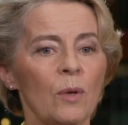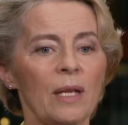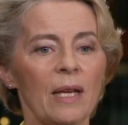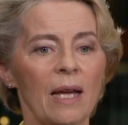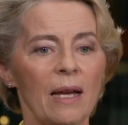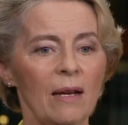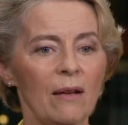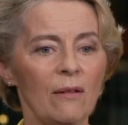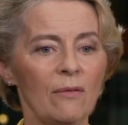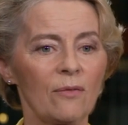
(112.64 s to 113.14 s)
We
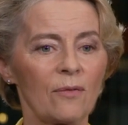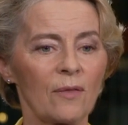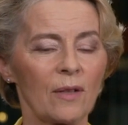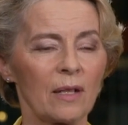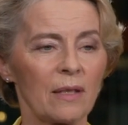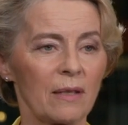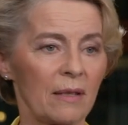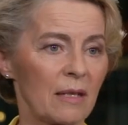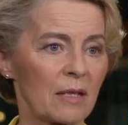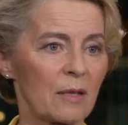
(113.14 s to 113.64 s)
have
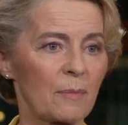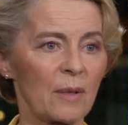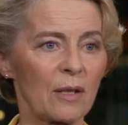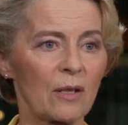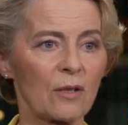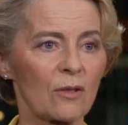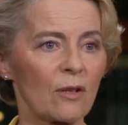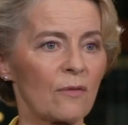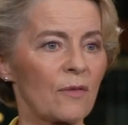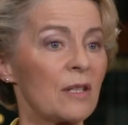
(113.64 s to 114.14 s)
the
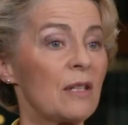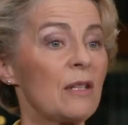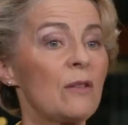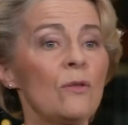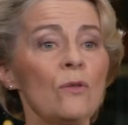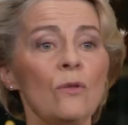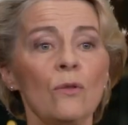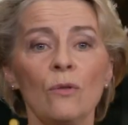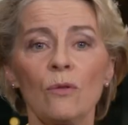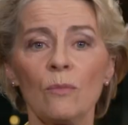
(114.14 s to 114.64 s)
experience of an
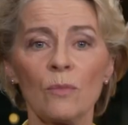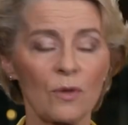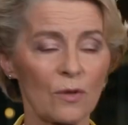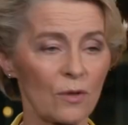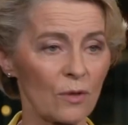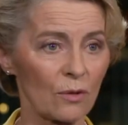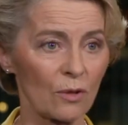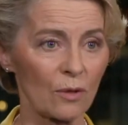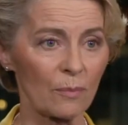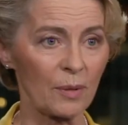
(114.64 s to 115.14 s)

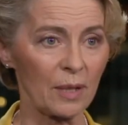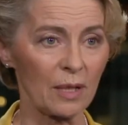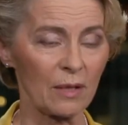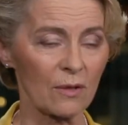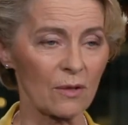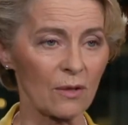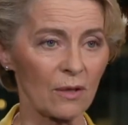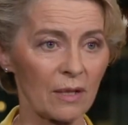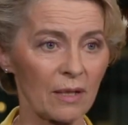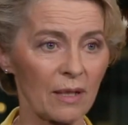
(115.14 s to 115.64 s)
enormous
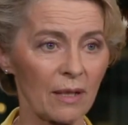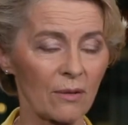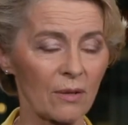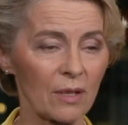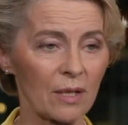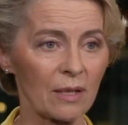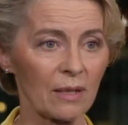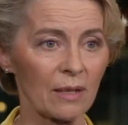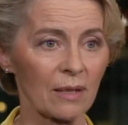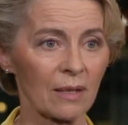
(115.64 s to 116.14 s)
European
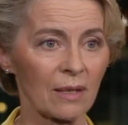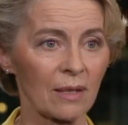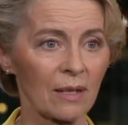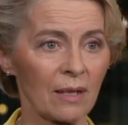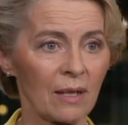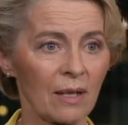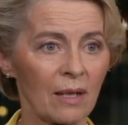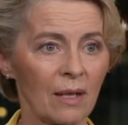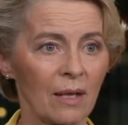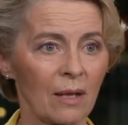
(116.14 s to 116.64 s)
solidarity.
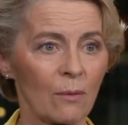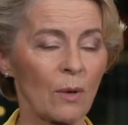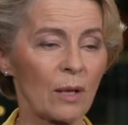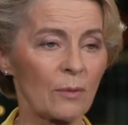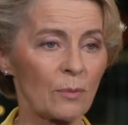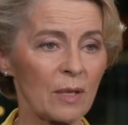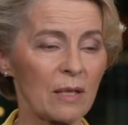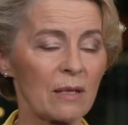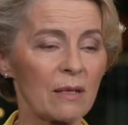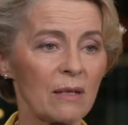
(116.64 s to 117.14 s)

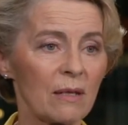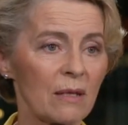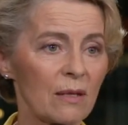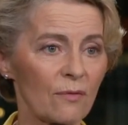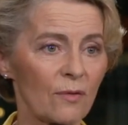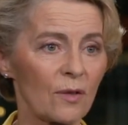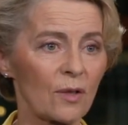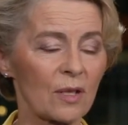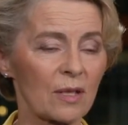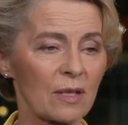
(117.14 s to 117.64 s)
What we see
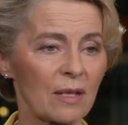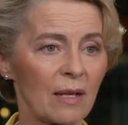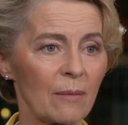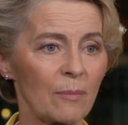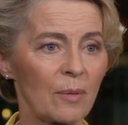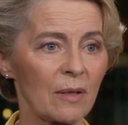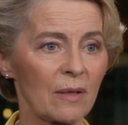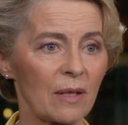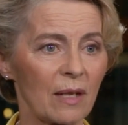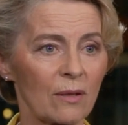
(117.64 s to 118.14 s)
is, for
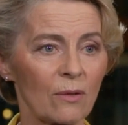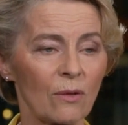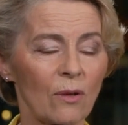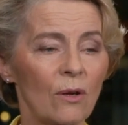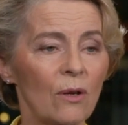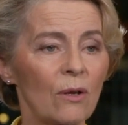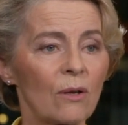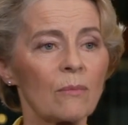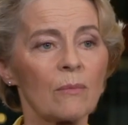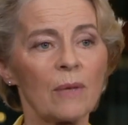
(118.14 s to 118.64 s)
example, that
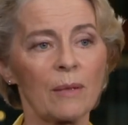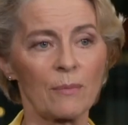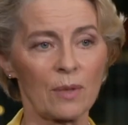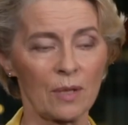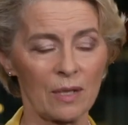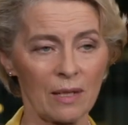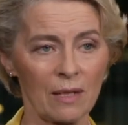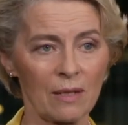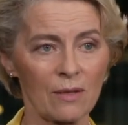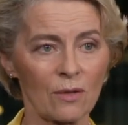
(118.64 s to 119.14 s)
all
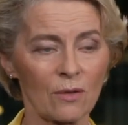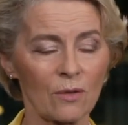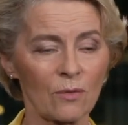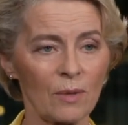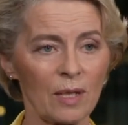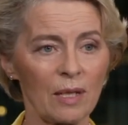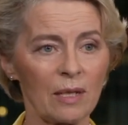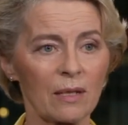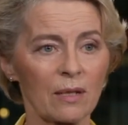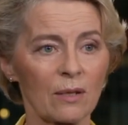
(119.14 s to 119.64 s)
member states
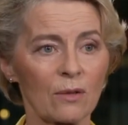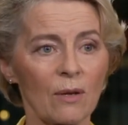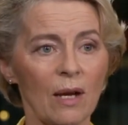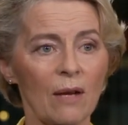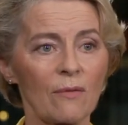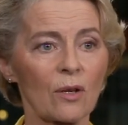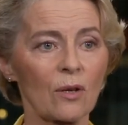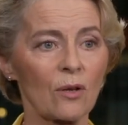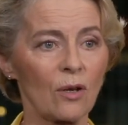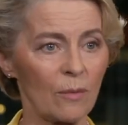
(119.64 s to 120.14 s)
agreed to
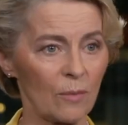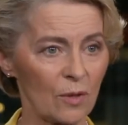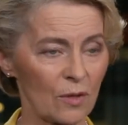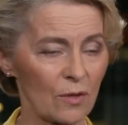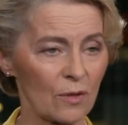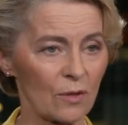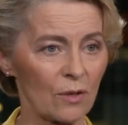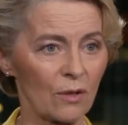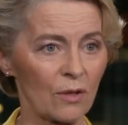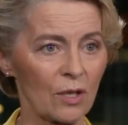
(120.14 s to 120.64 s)
have a
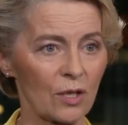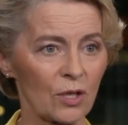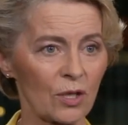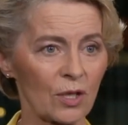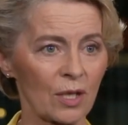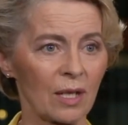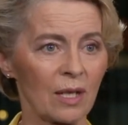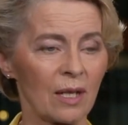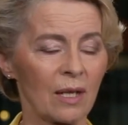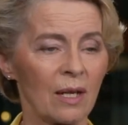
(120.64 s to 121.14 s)
common
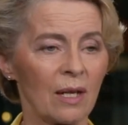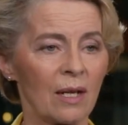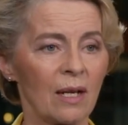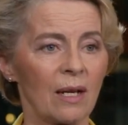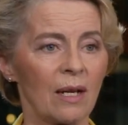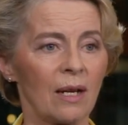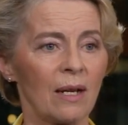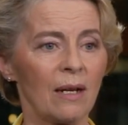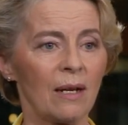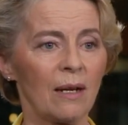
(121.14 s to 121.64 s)
storage.
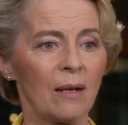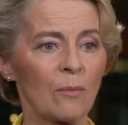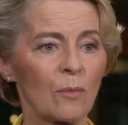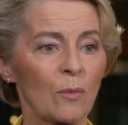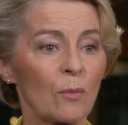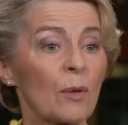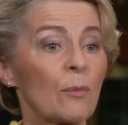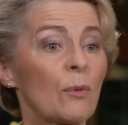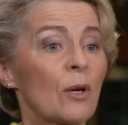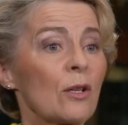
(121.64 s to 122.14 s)

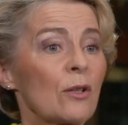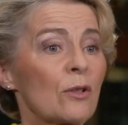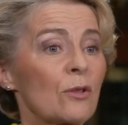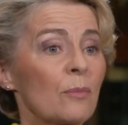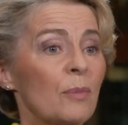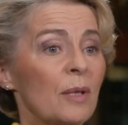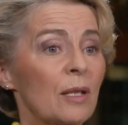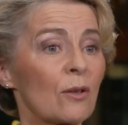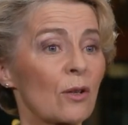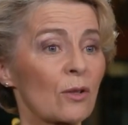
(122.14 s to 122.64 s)
Um, we wanted
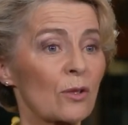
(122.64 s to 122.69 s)
to be in